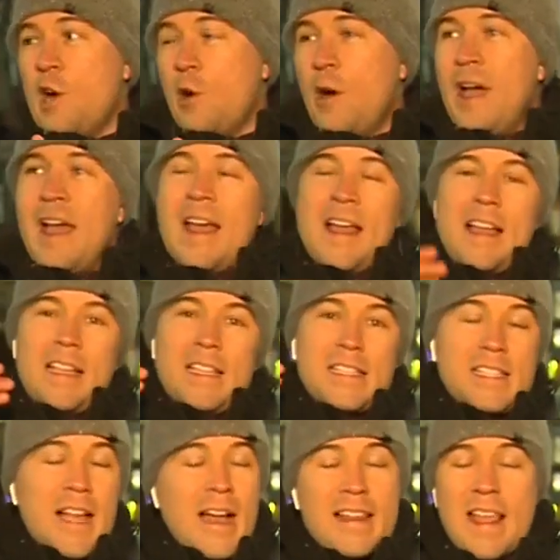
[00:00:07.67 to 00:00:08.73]
though,
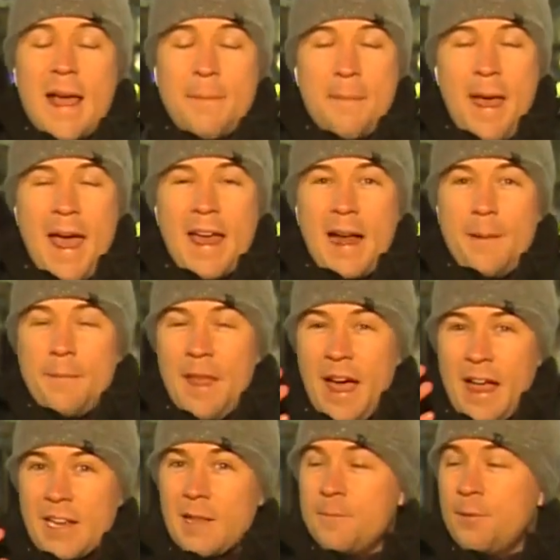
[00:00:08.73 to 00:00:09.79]
it's not that bad. I'm
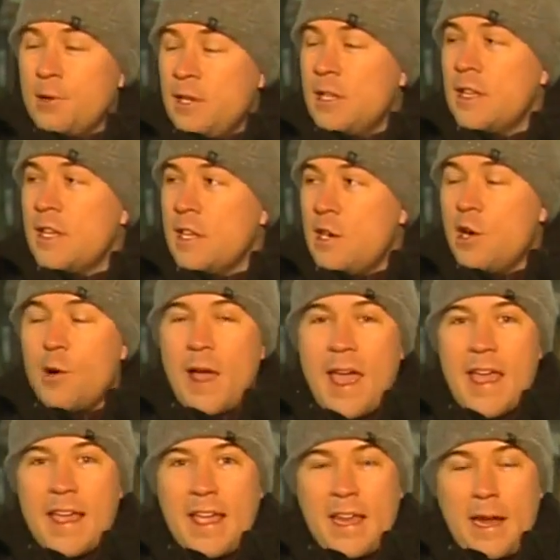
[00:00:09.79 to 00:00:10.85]
not completely, you know,
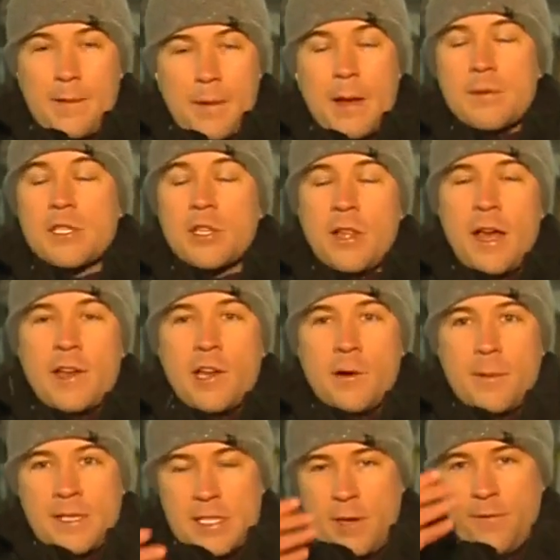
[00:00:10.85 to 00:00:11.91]
aching. I'm still out
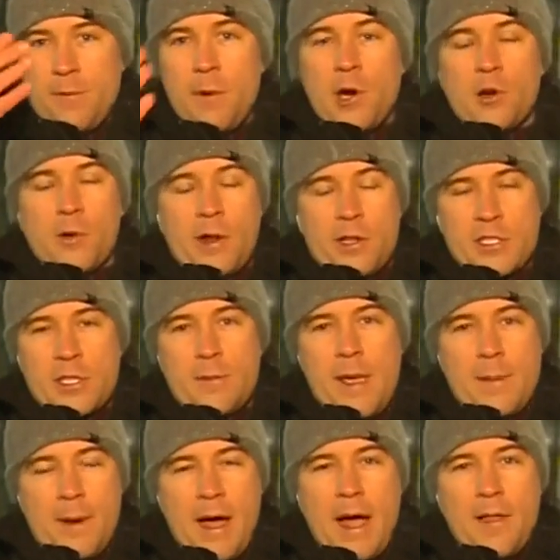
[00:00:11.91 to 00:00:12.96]
here, myself and Mark Reynolds, the
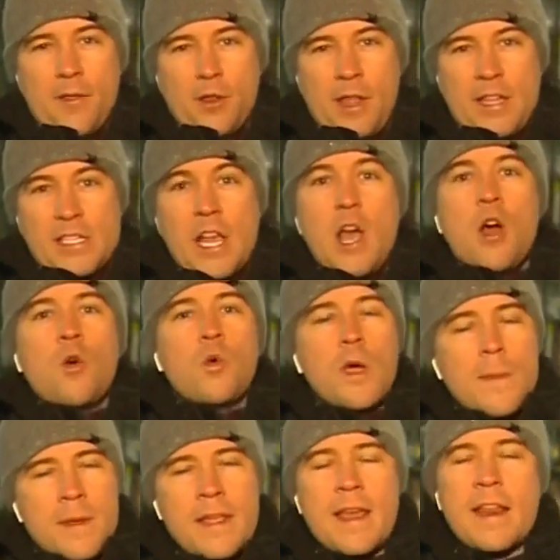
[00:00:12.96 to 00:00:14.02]
man behind the lens.
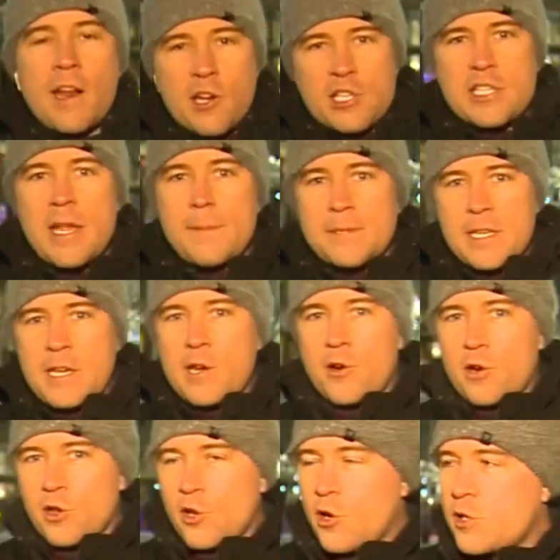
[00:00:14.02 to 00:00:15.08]
We've been getting our steps in
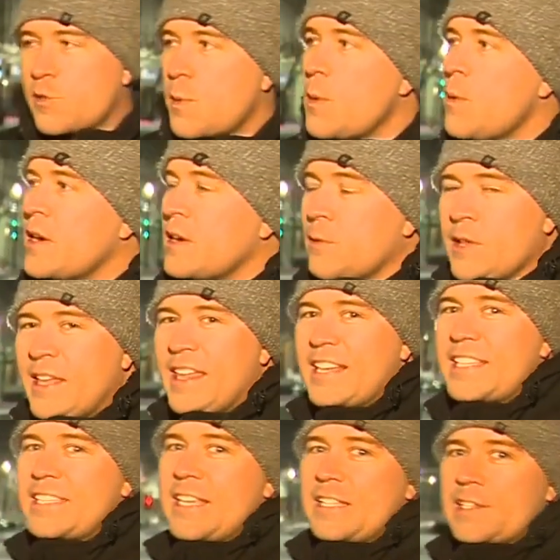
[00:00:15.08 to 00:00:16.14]
here in Lawrence. We wanted to really
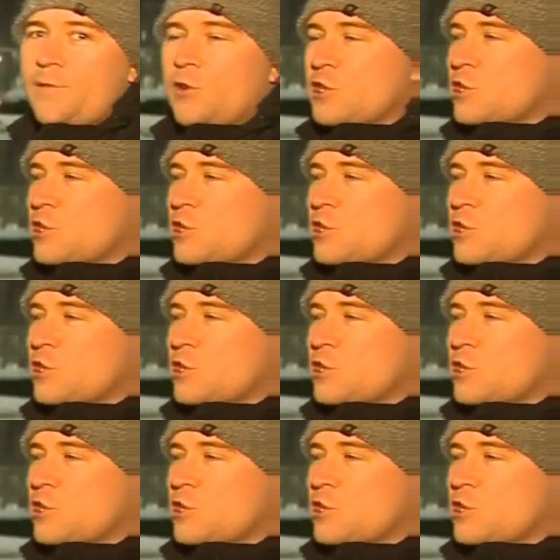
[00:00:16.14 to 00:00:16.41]
get a sense of